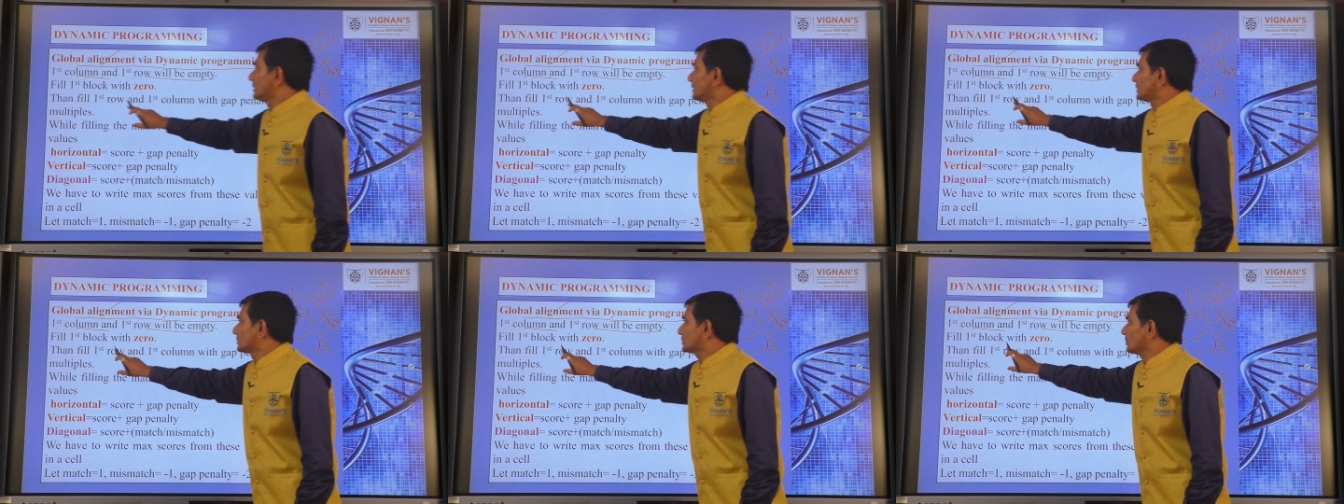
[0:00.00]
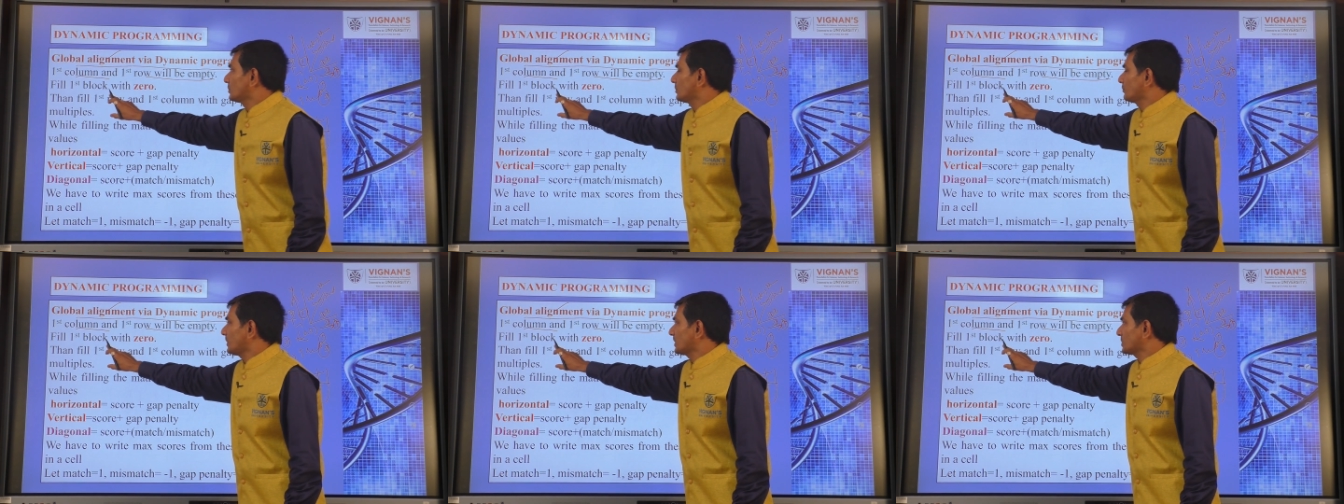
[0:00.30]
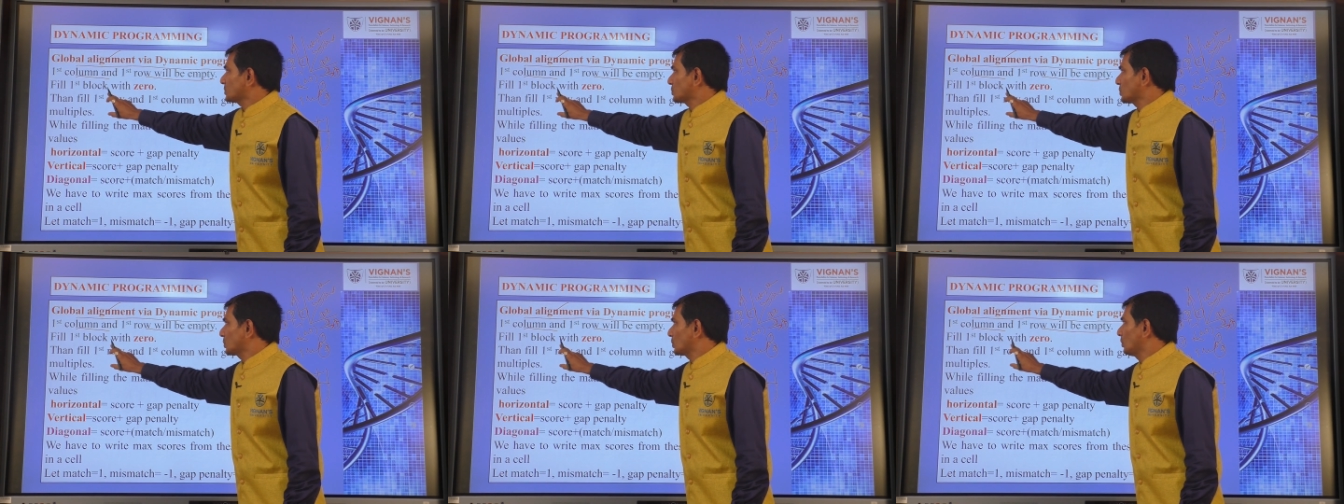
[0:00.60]
So,
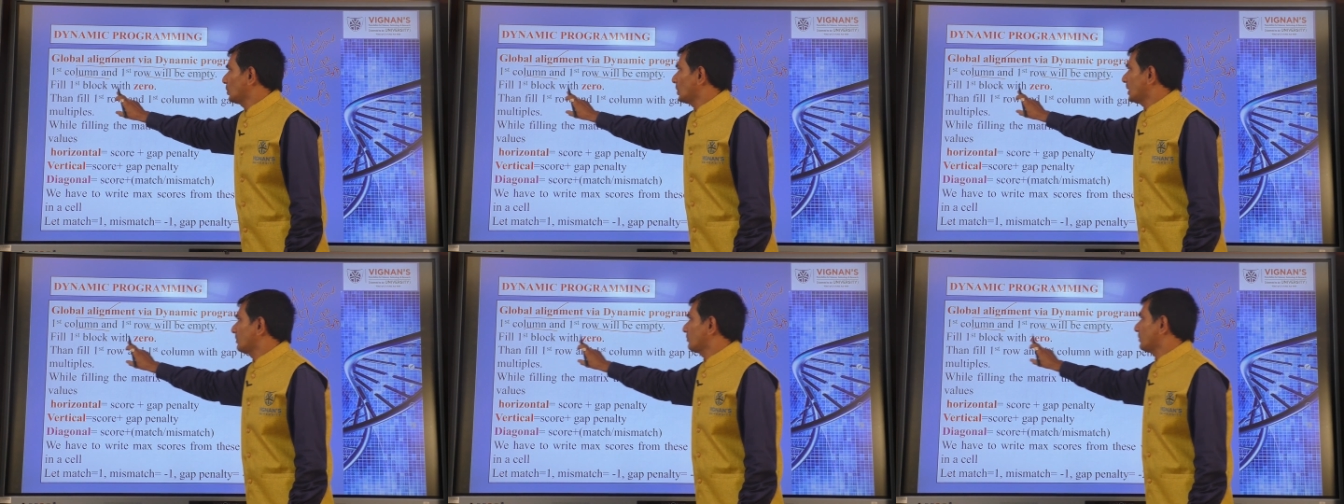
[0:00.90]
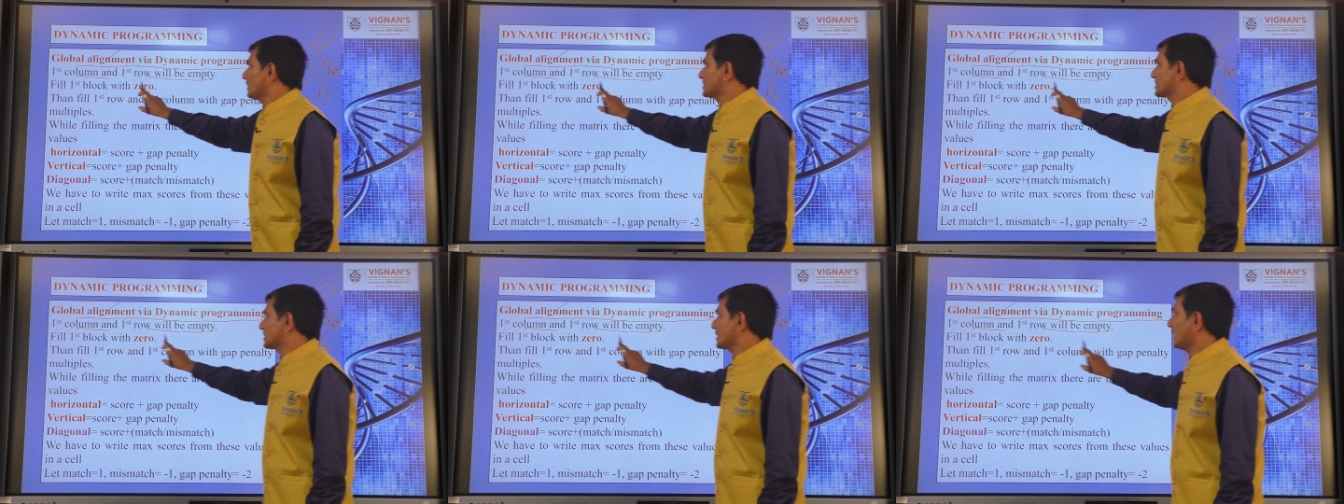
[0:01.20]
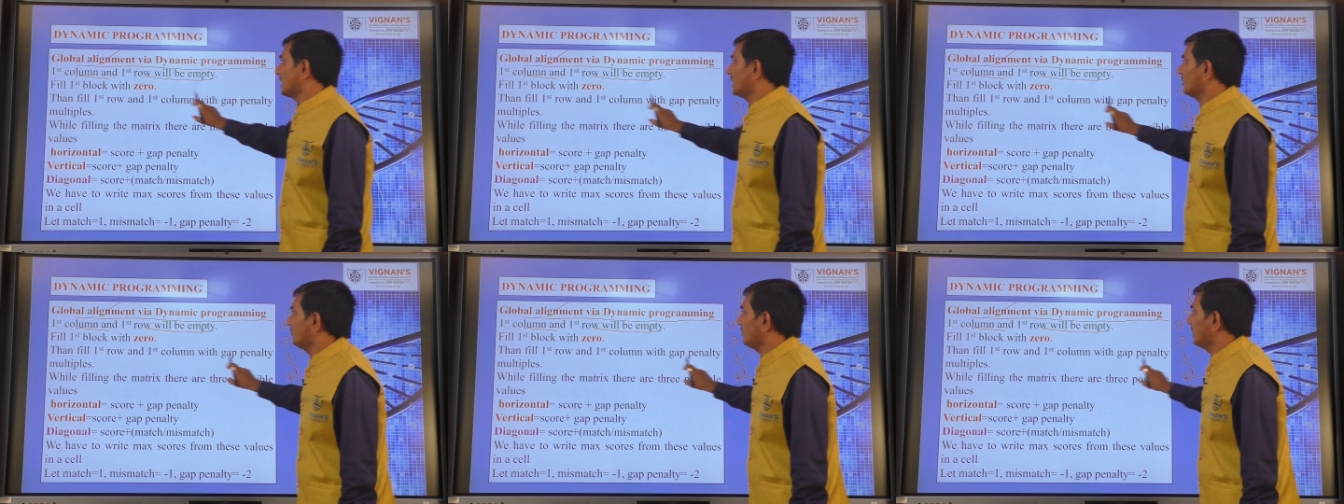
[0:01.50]
first row and first
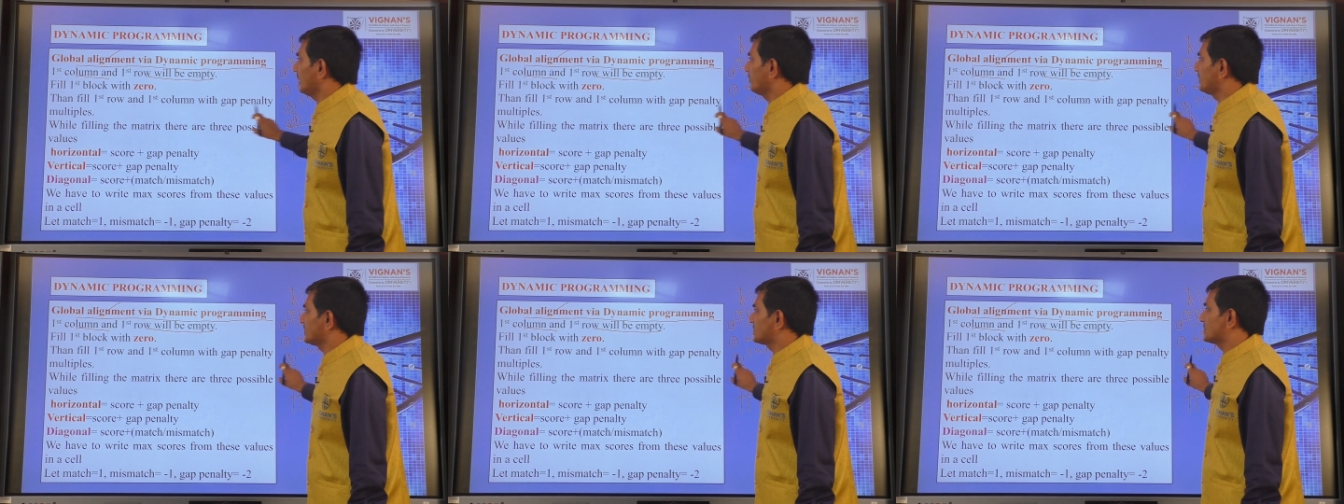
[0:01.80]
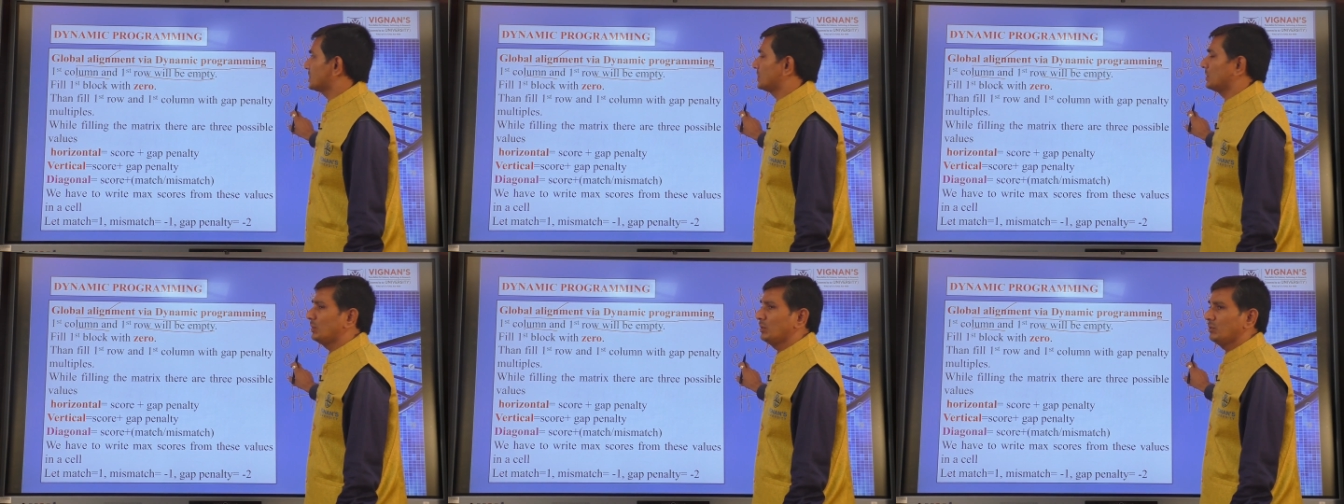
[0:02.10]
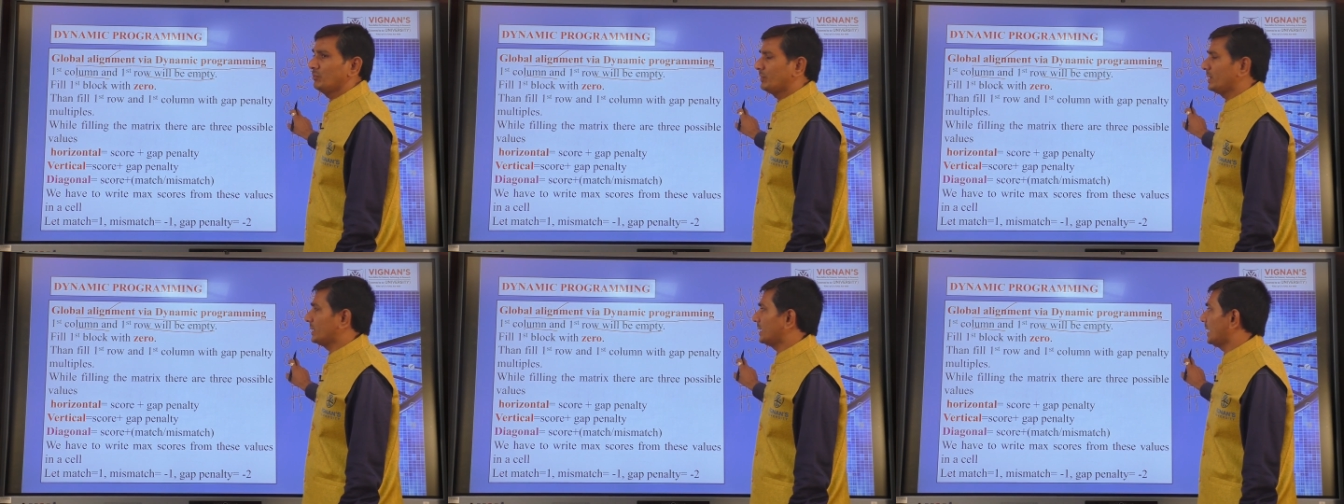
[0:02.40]
column will be 0,
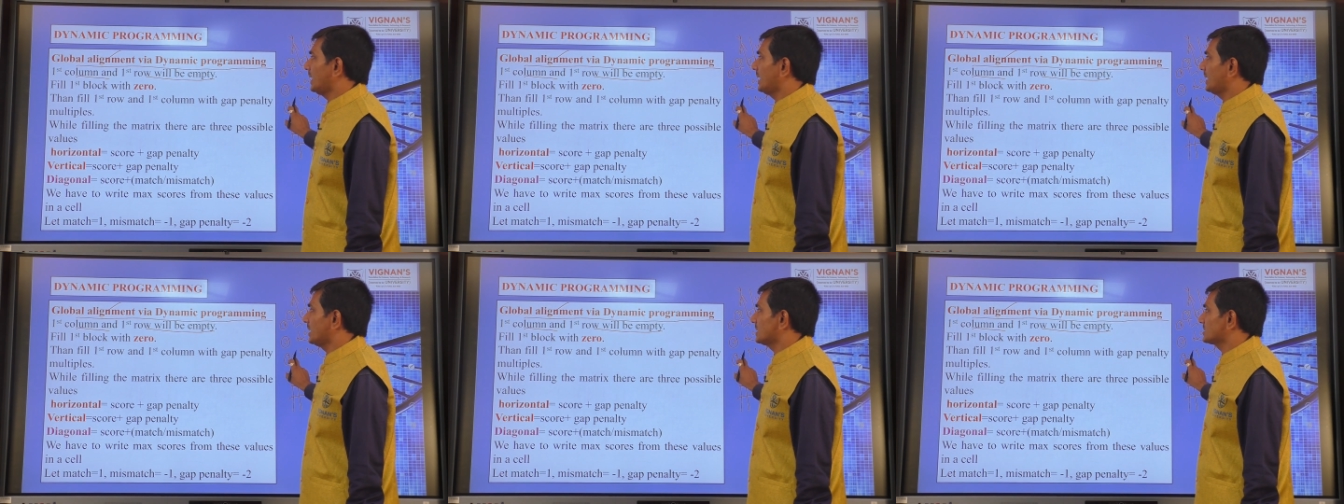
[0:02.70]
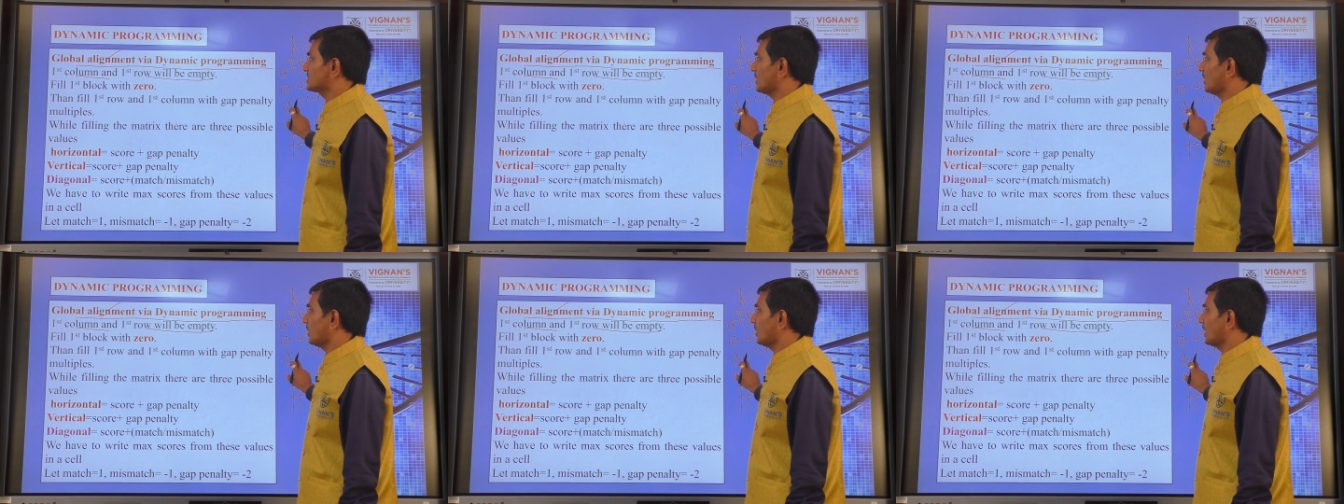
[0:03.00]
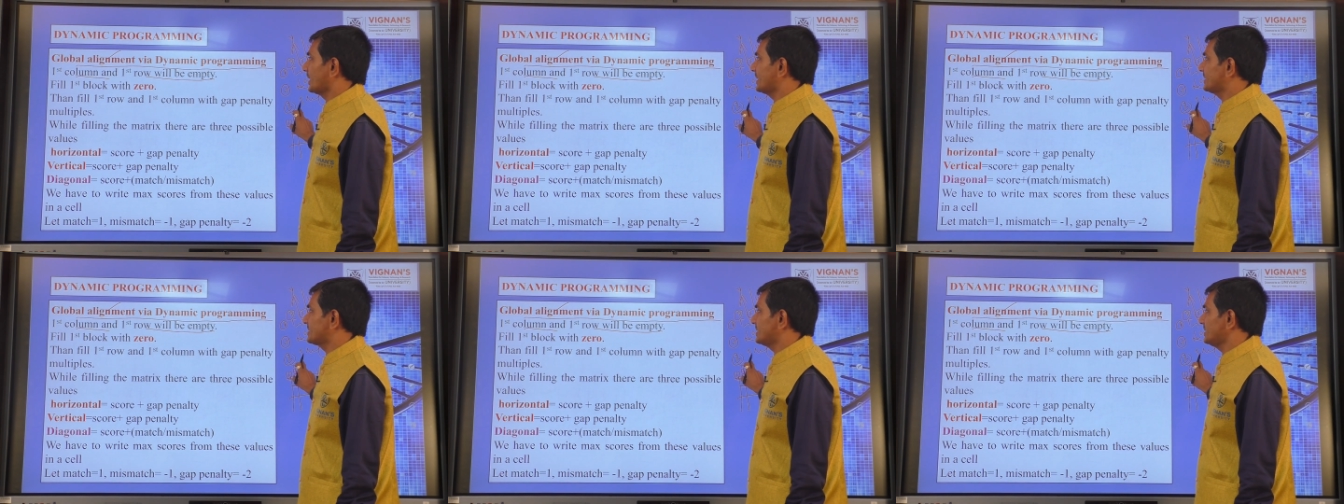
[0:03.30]
we call it as the
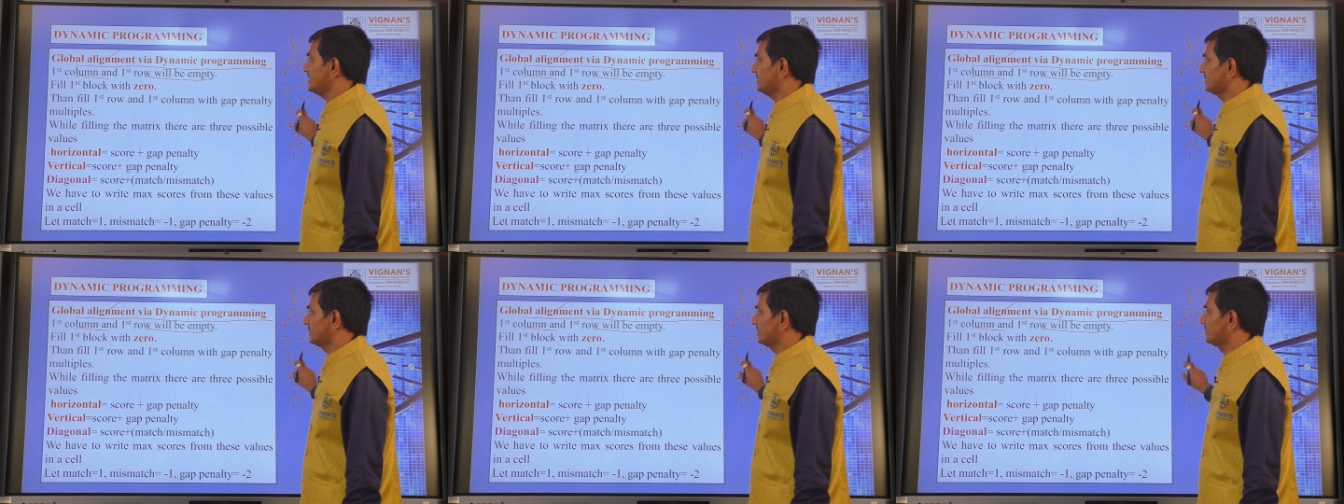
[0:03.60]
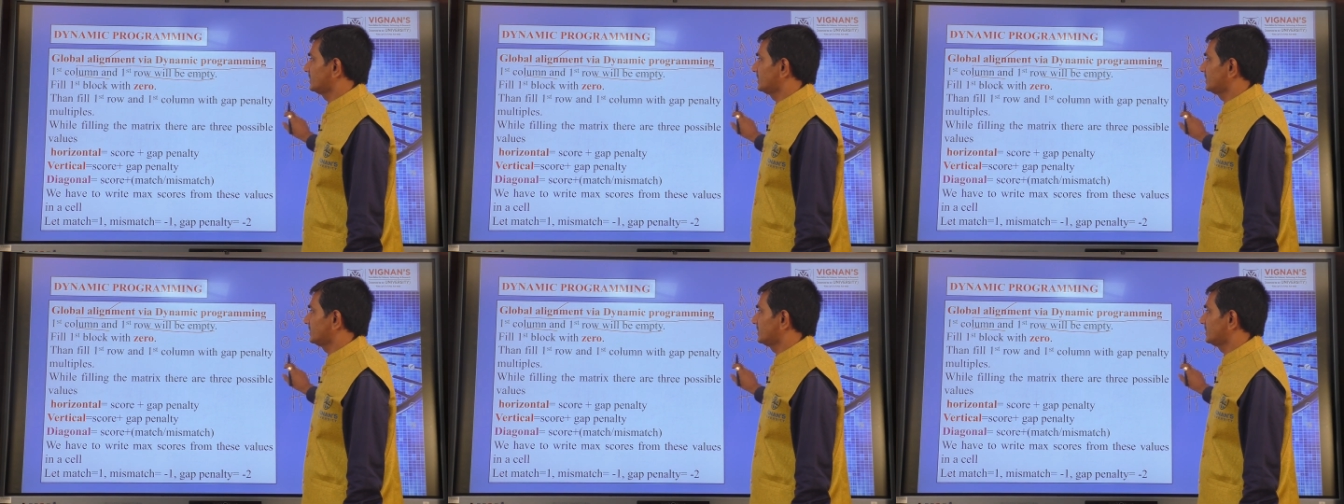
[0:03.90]
origin,